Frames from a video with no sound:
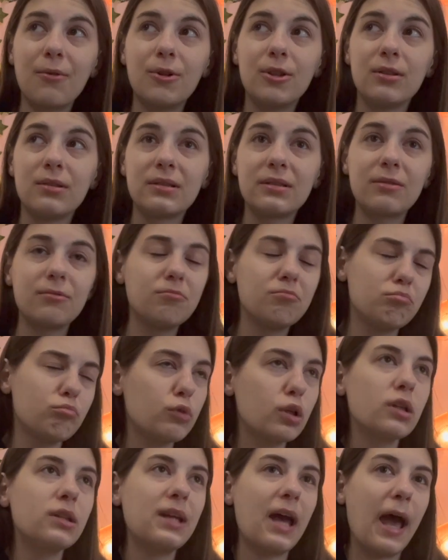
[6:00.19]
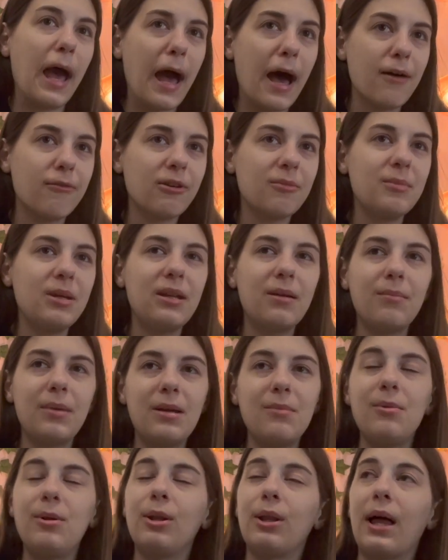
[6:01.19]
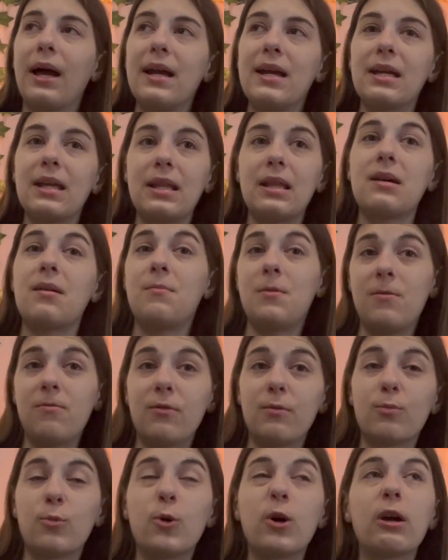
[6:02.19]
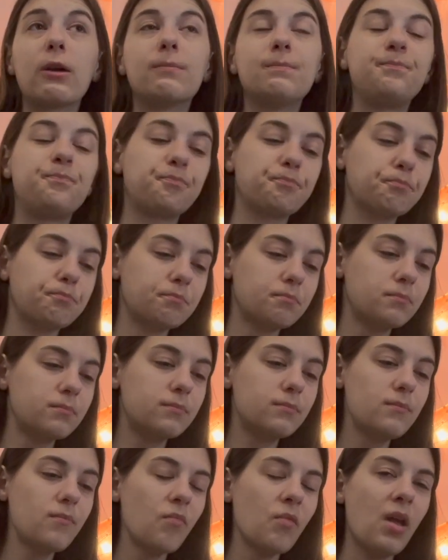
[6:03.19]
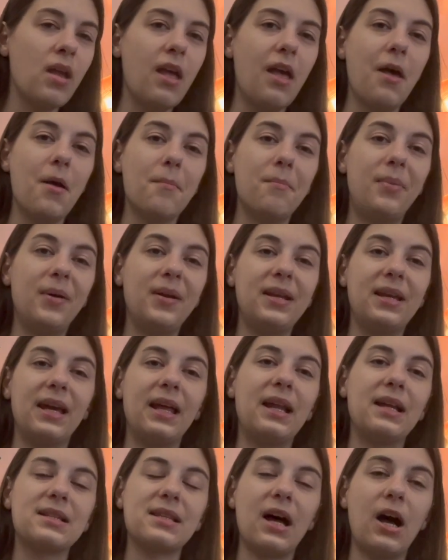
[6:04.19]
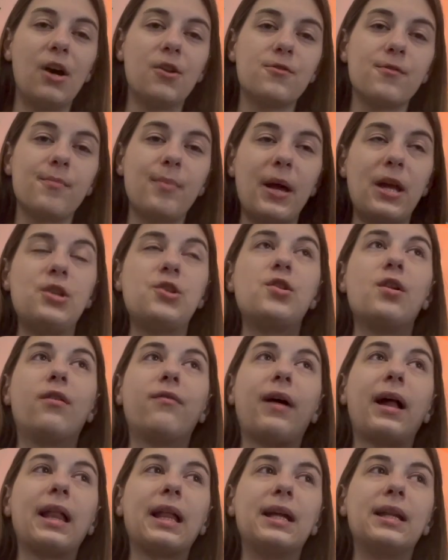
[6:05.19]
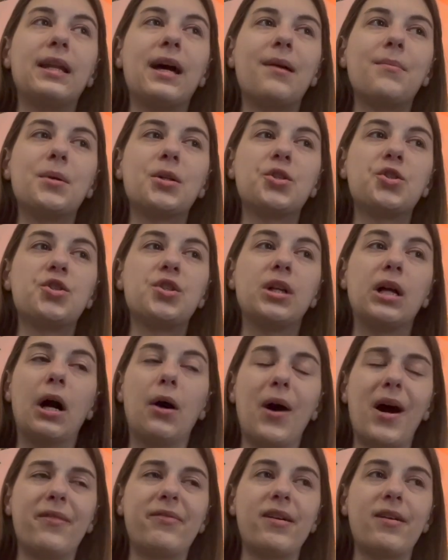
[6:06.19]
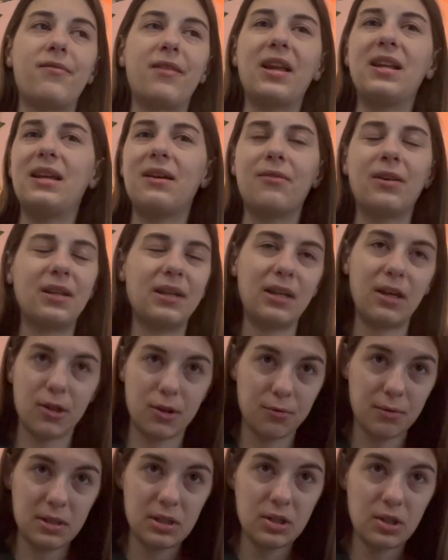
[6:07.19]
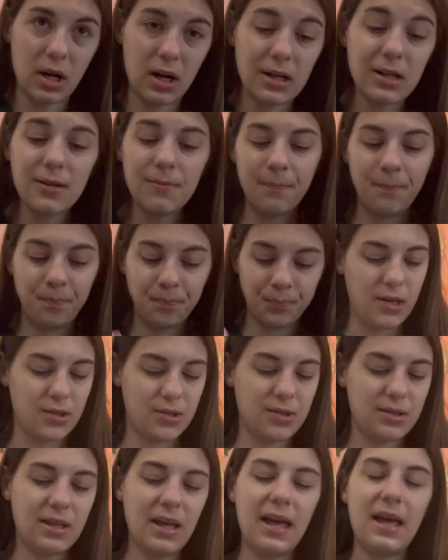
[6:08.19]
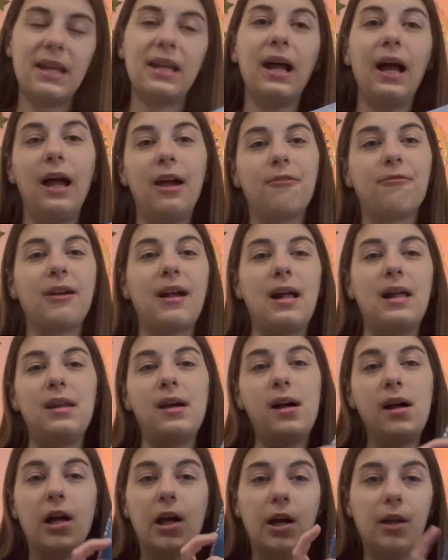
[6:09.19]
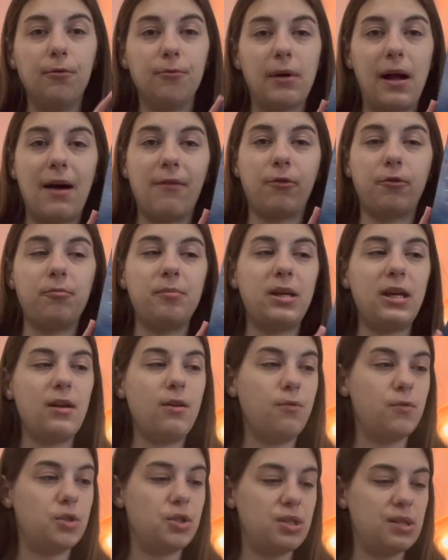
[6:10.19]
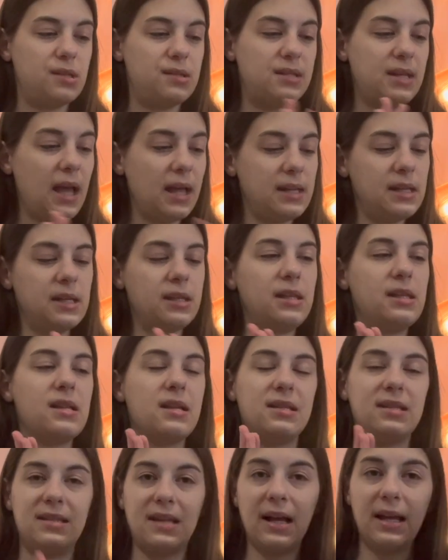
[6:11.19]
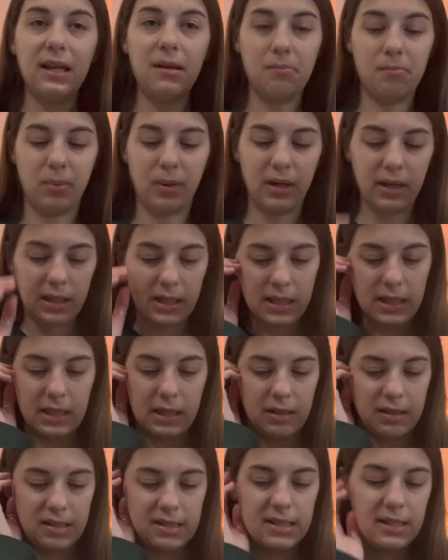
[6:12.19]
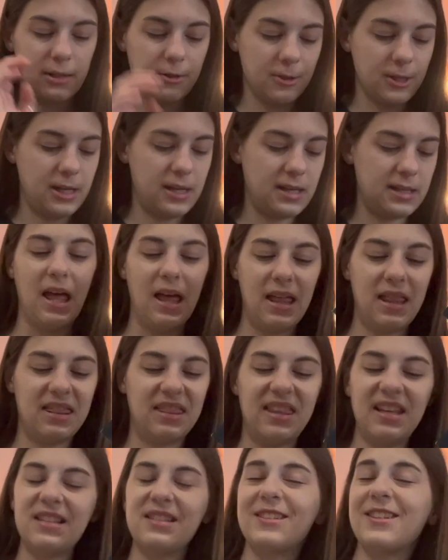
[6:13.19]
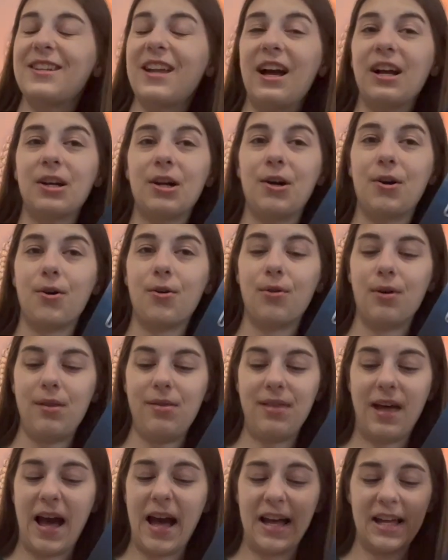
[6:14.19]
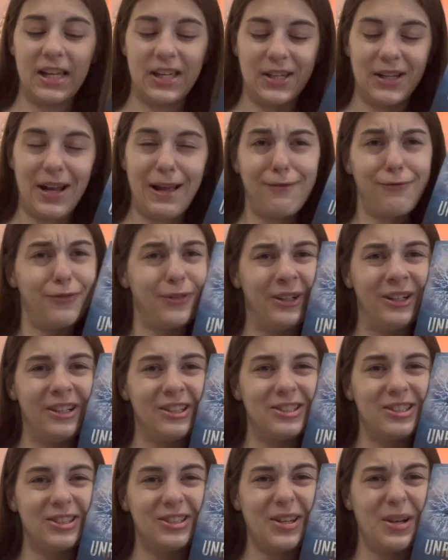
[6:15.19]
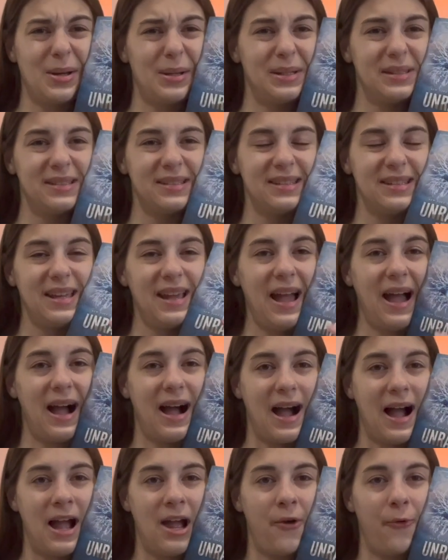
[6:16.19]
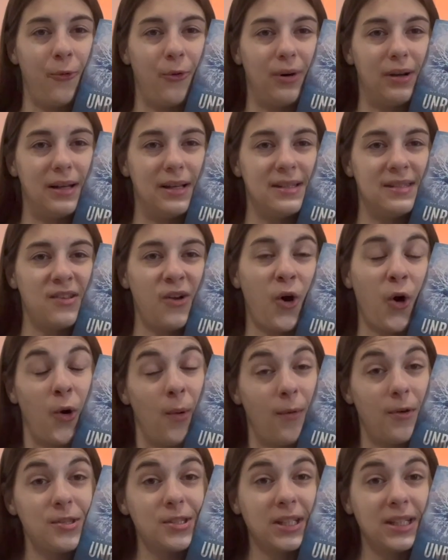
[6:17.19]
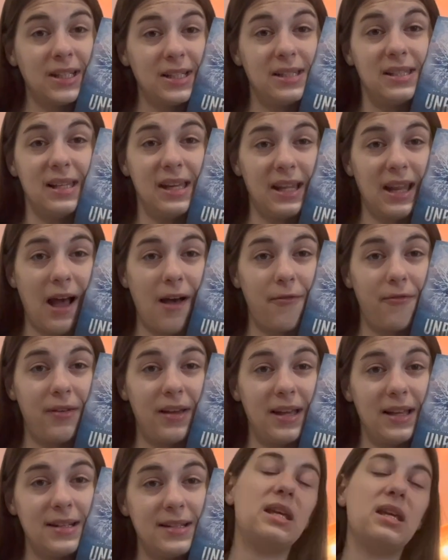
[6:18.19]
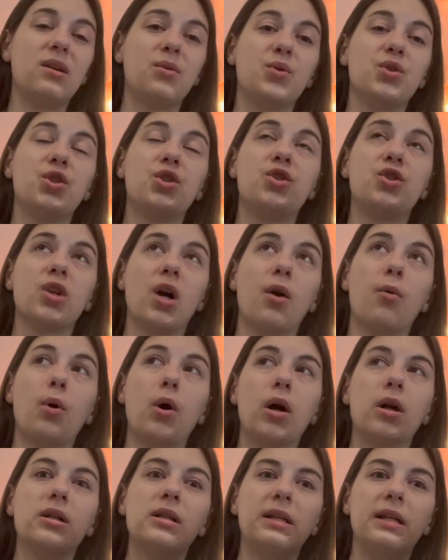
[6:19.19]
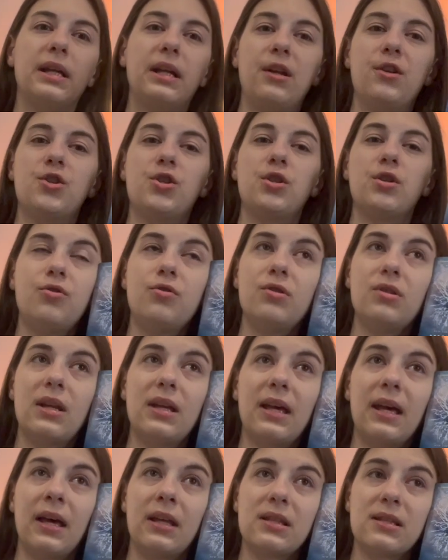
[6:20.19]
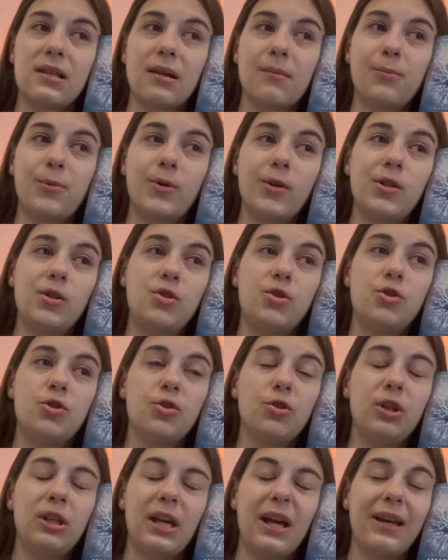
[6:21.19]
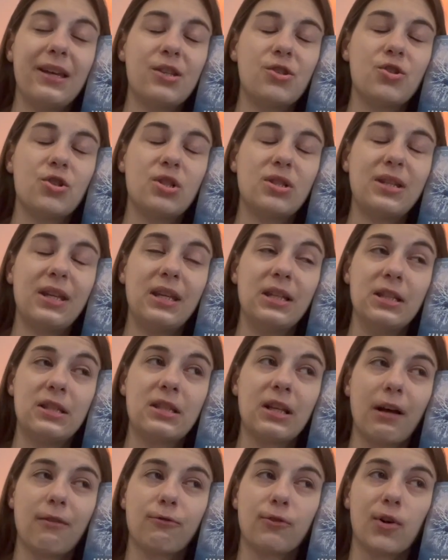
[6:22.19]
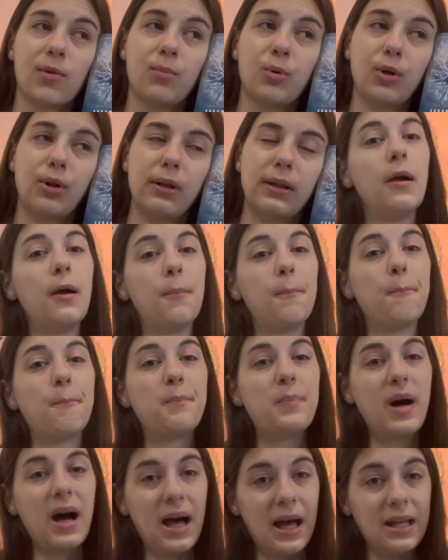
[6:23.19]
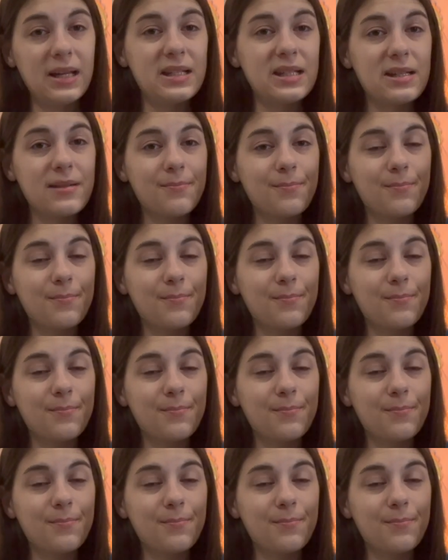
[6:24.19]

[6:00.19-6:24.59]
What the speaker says: was good to have. I mean, it made me like them even more. But again, it's a 100-page novella, not much to go off of. I'd give it like a 3-star. So then I read Unravel Me, which is technically the second book in the series. This did not go that good at first, honestly. I was almost gonna DNF it. It was so hard to get into. At some points, Julia is just insufferable. But